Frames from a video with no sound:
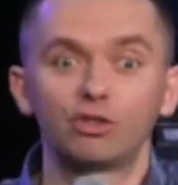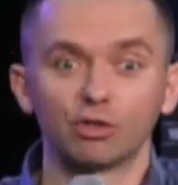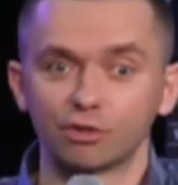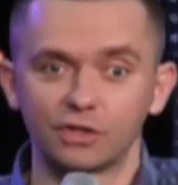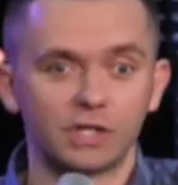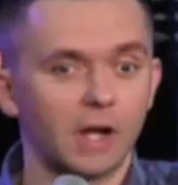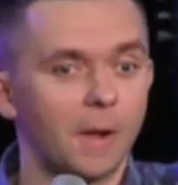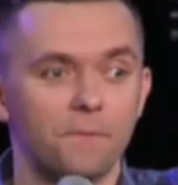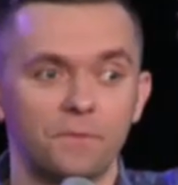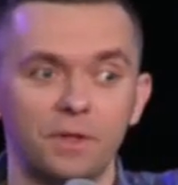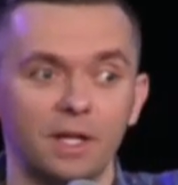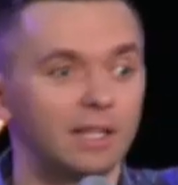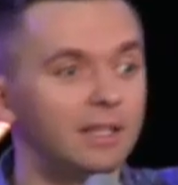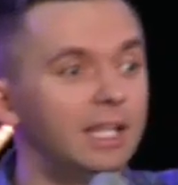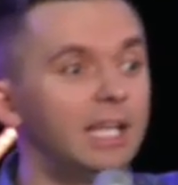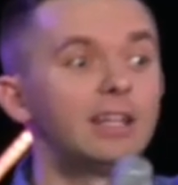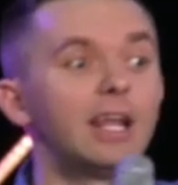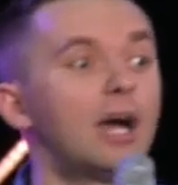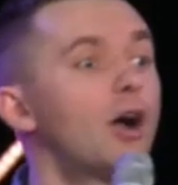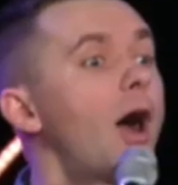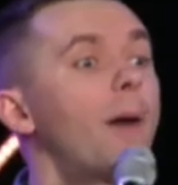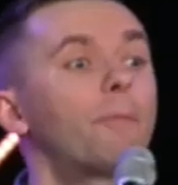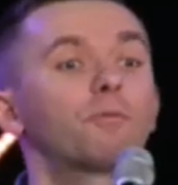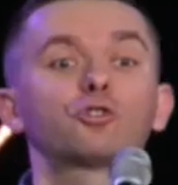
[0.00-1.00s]
to something, lead
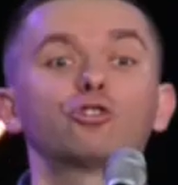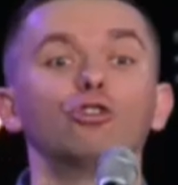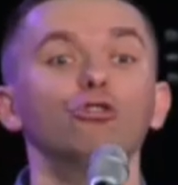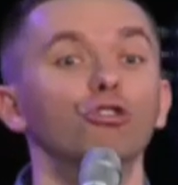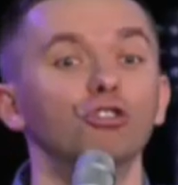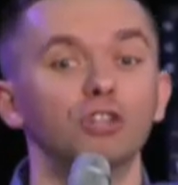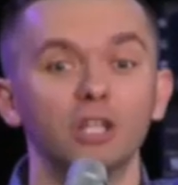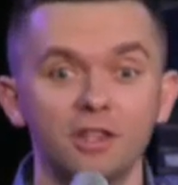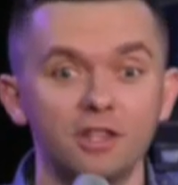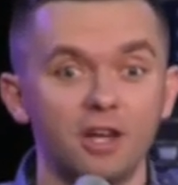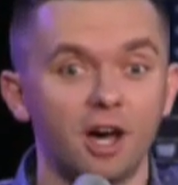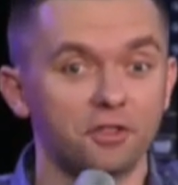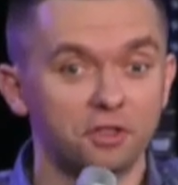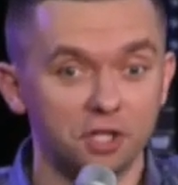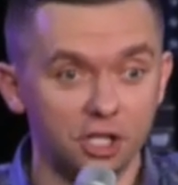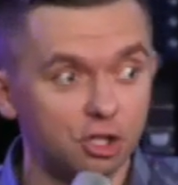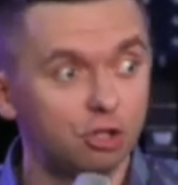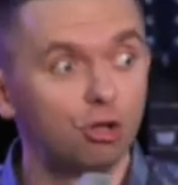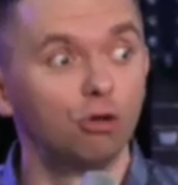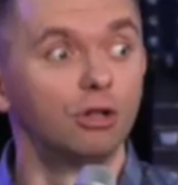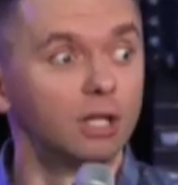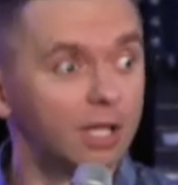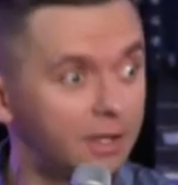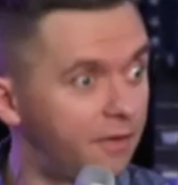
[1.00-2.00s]
absolutely nothing.
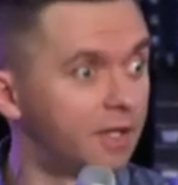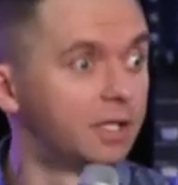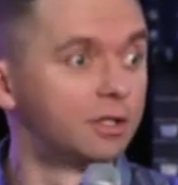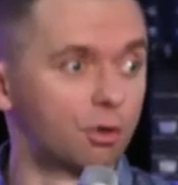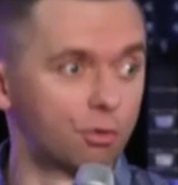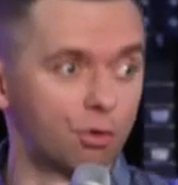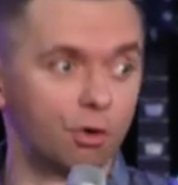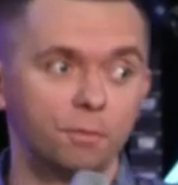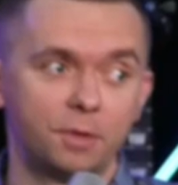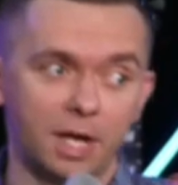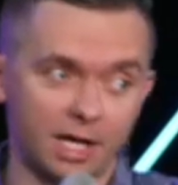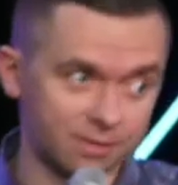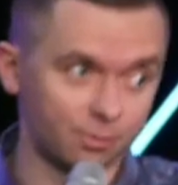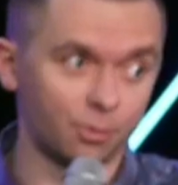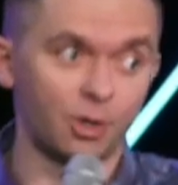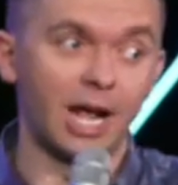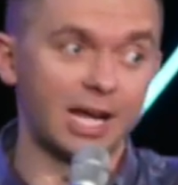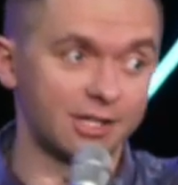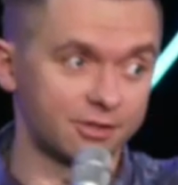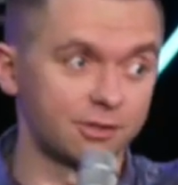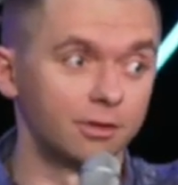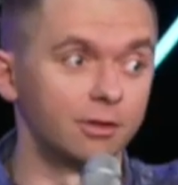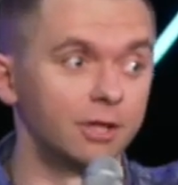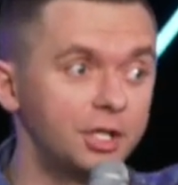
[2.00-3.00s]
You leaving the room, that's what it
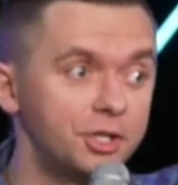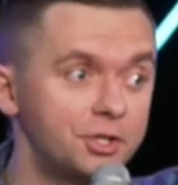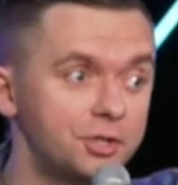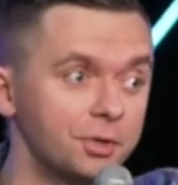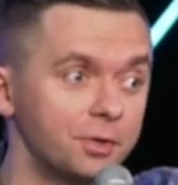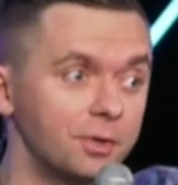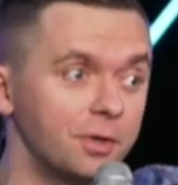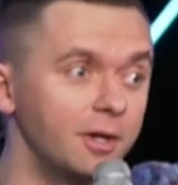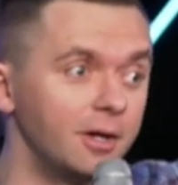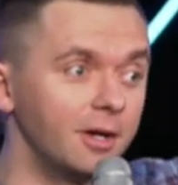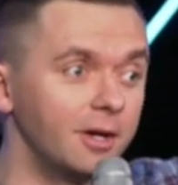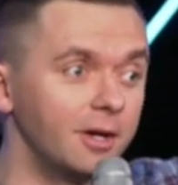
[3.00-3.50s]
has to lead to.